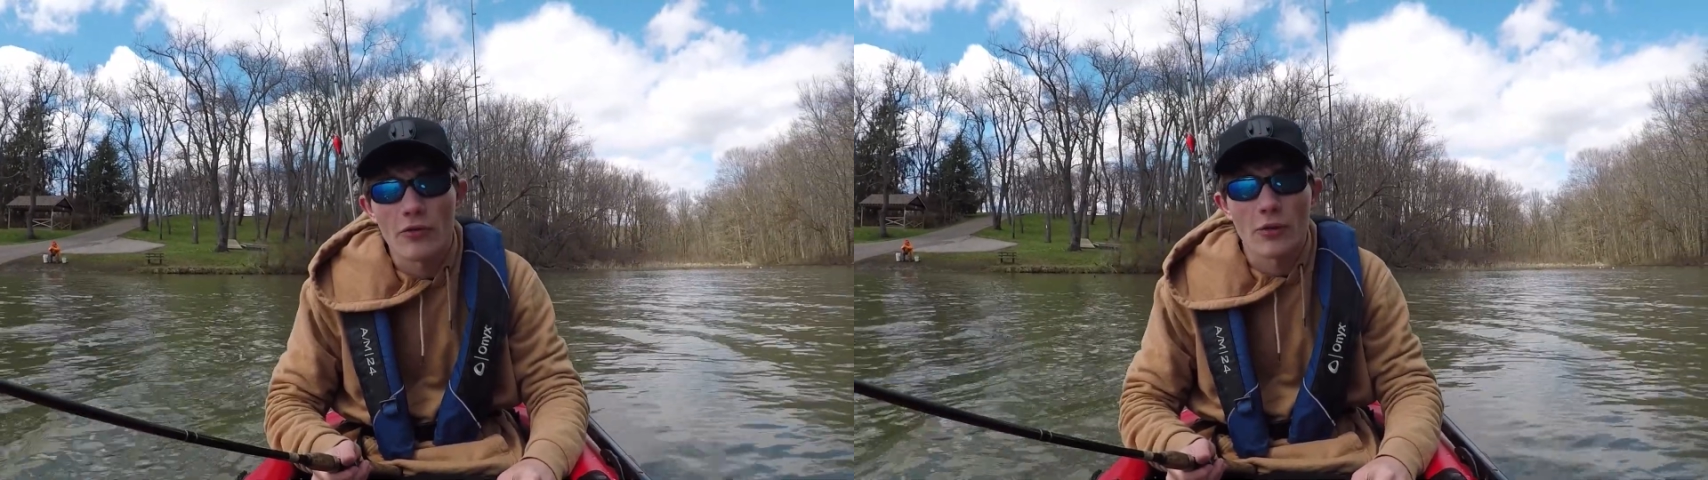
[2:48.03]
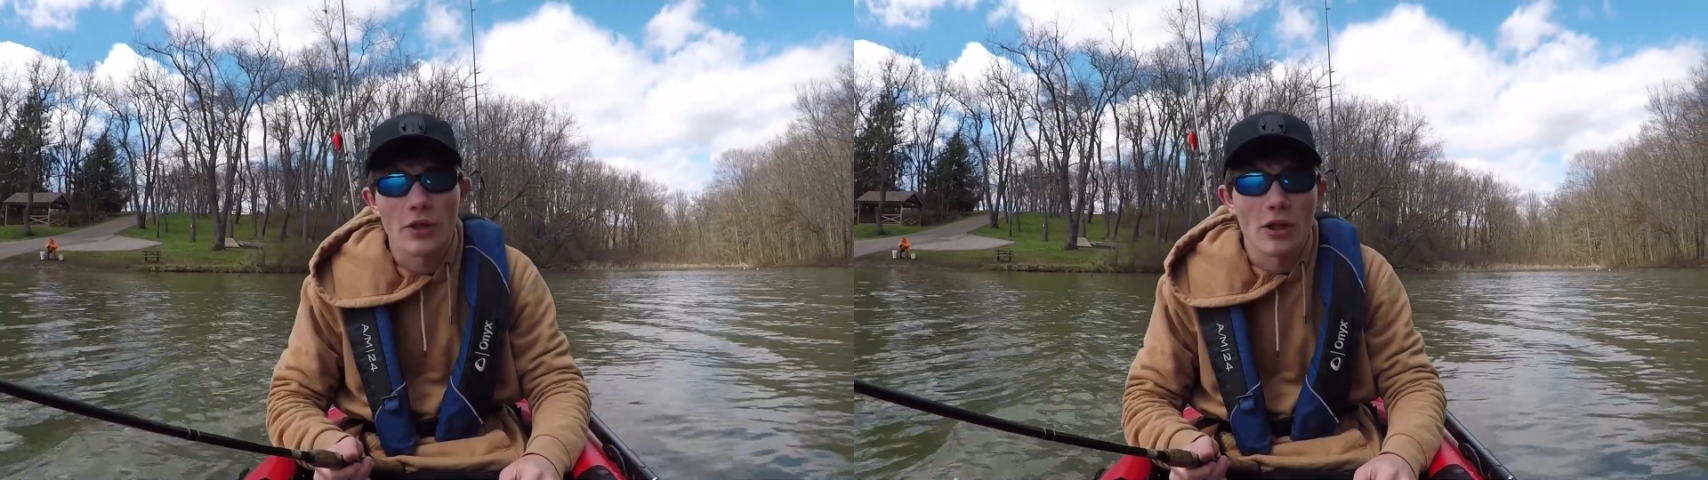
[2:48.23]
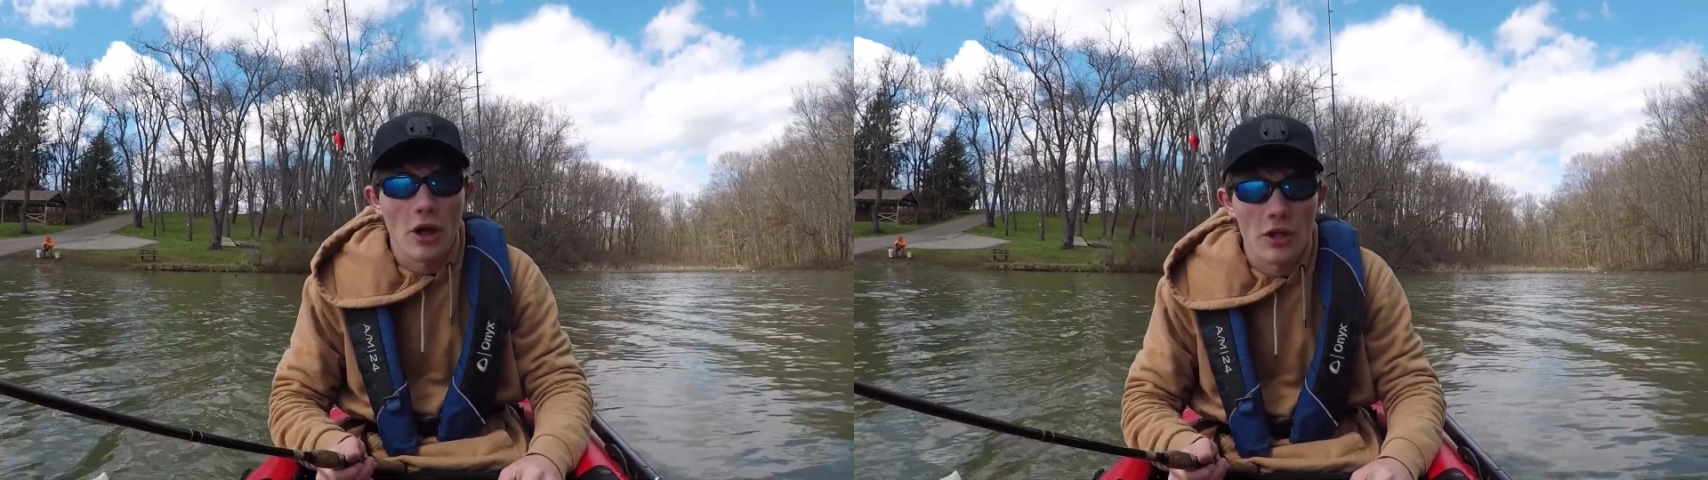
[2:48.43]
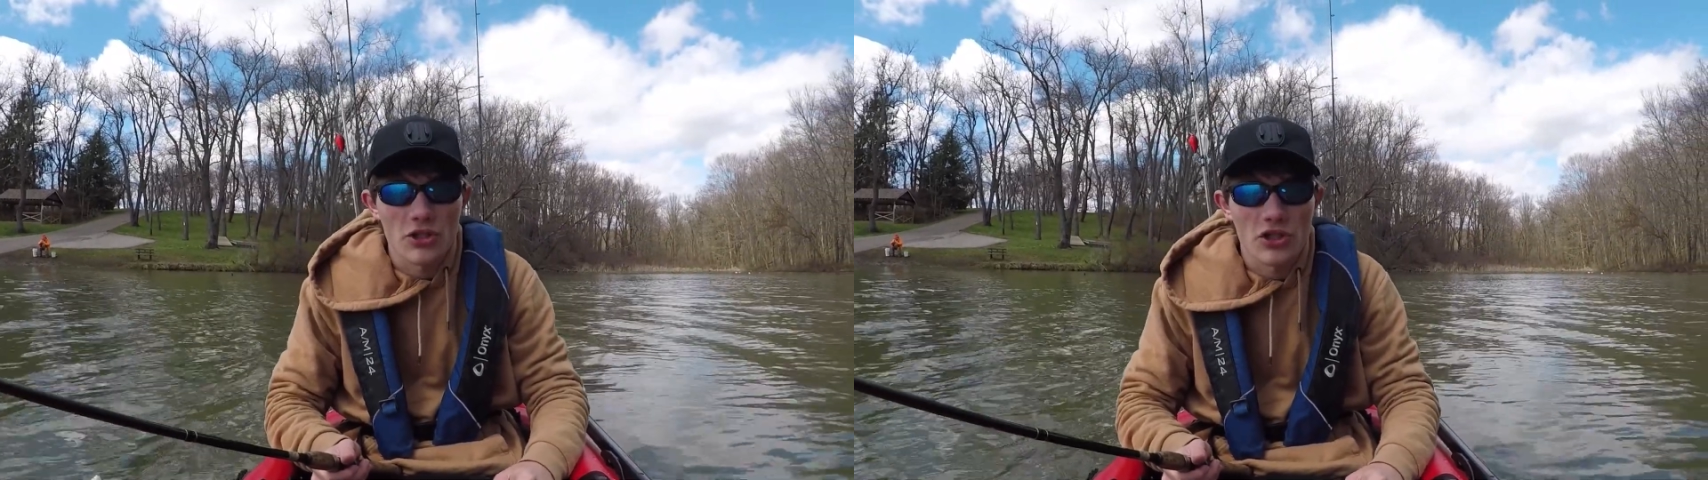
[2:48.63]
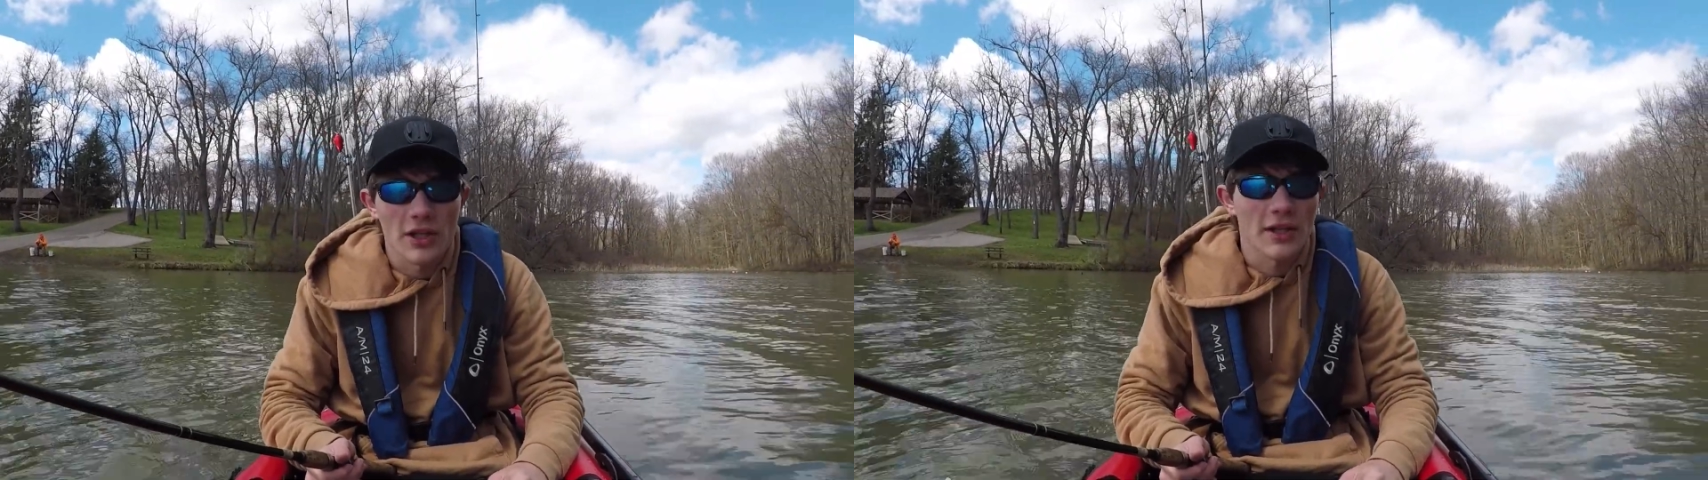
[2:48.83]
where the
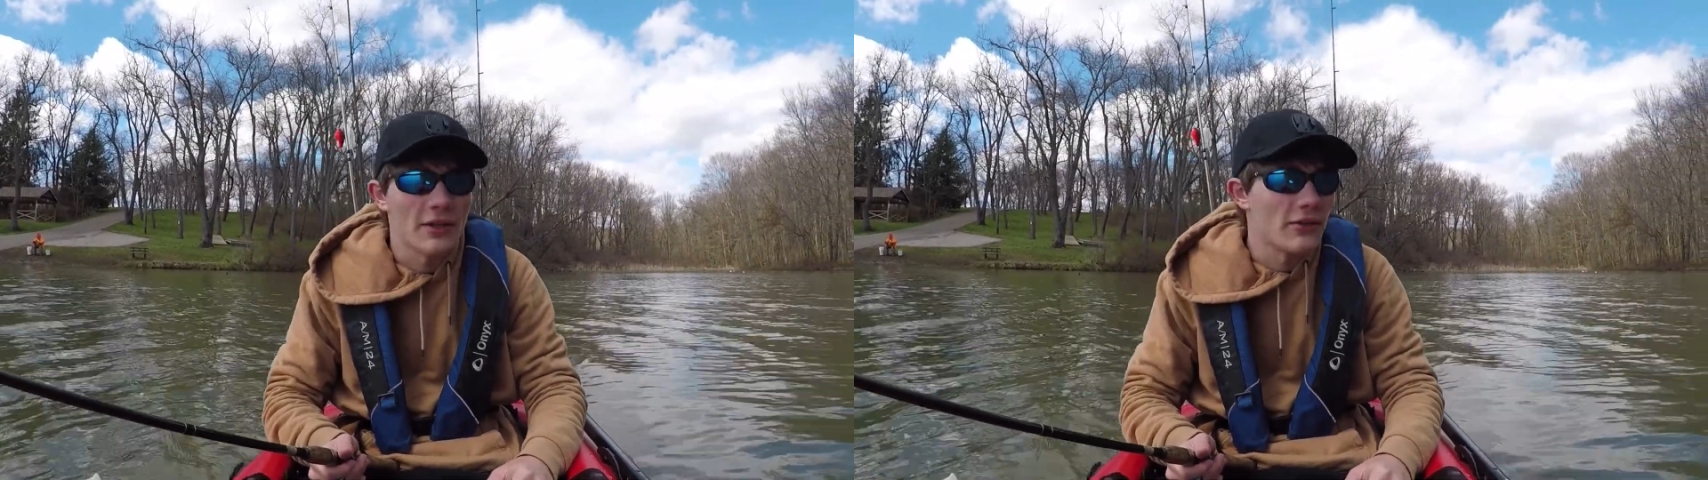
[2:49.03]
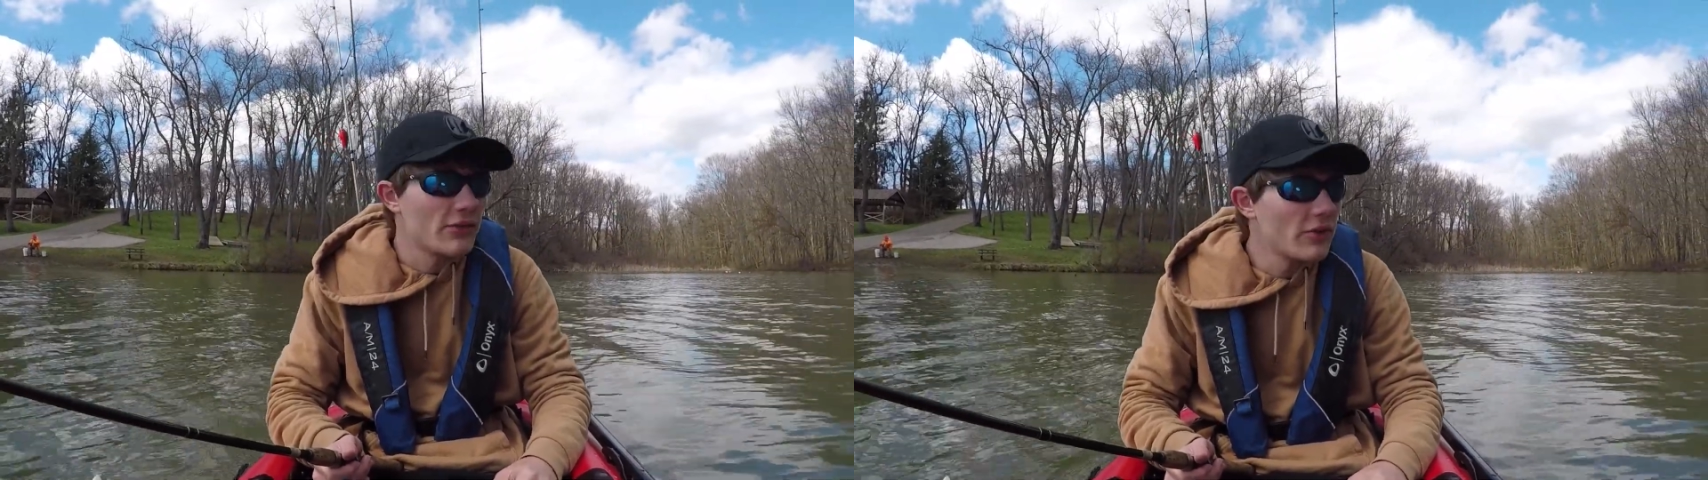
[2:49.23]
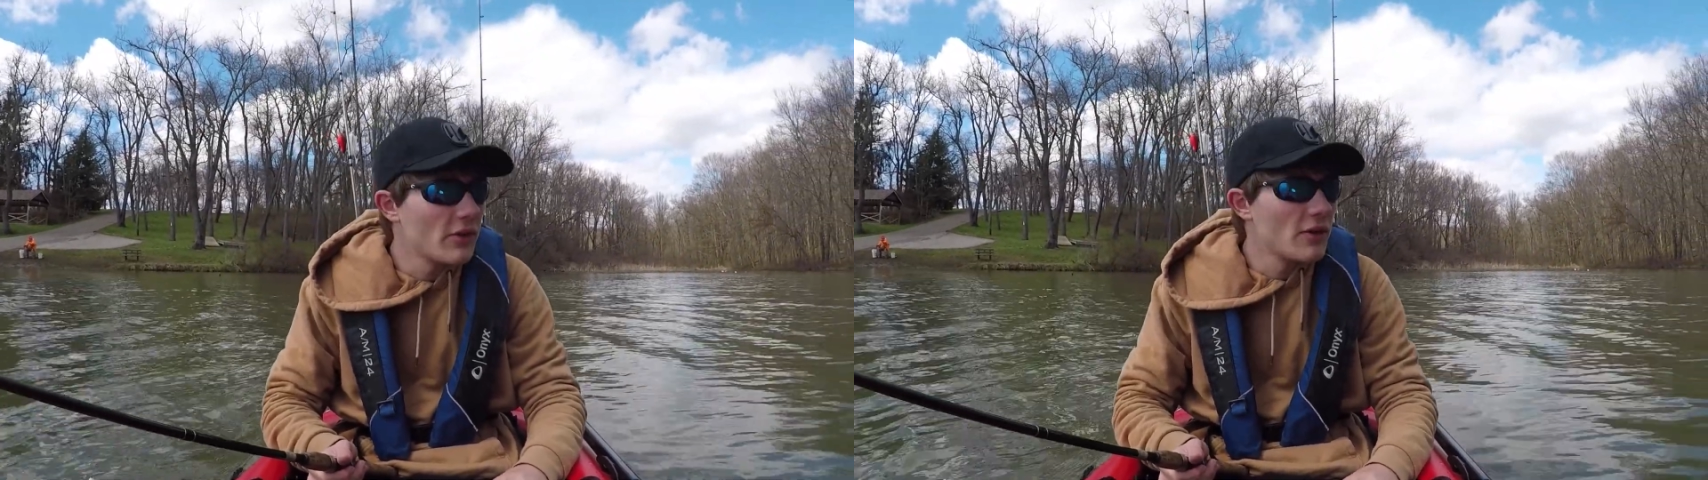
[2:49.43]
launch is,